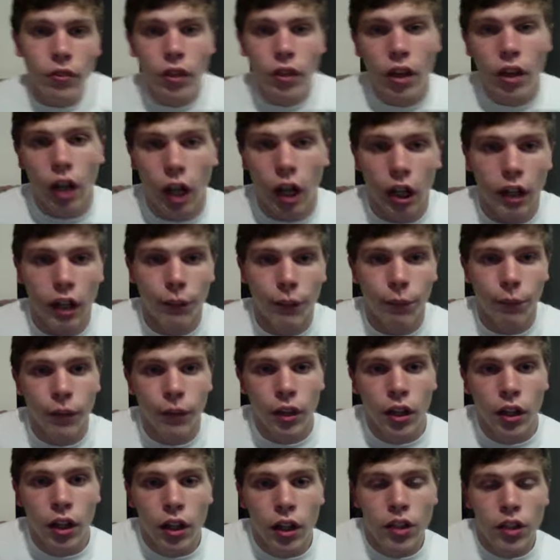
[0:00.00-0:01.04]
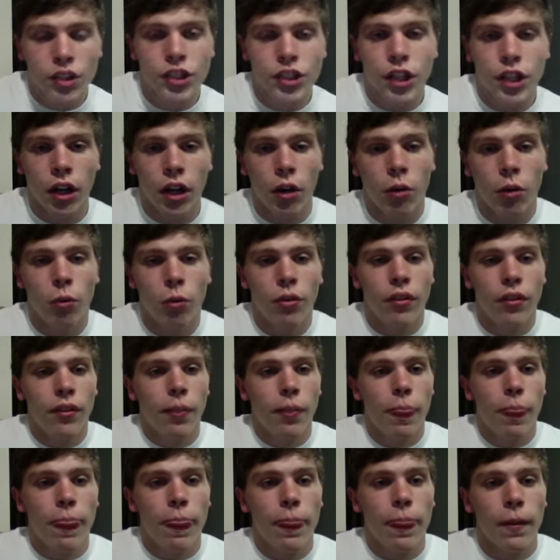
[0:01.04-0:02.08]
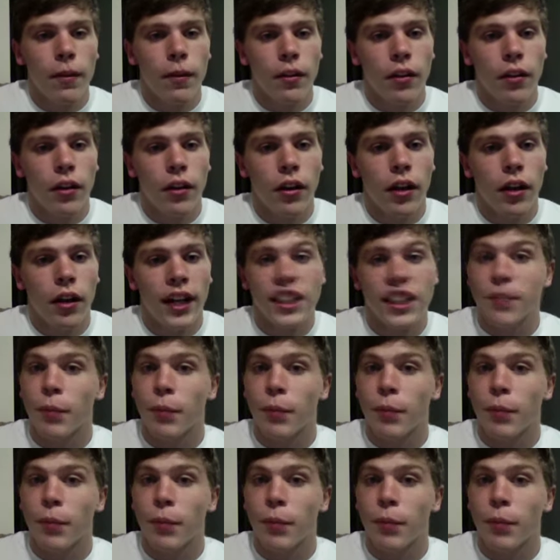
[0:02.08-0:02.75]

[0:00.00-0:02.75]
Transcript: Um, so as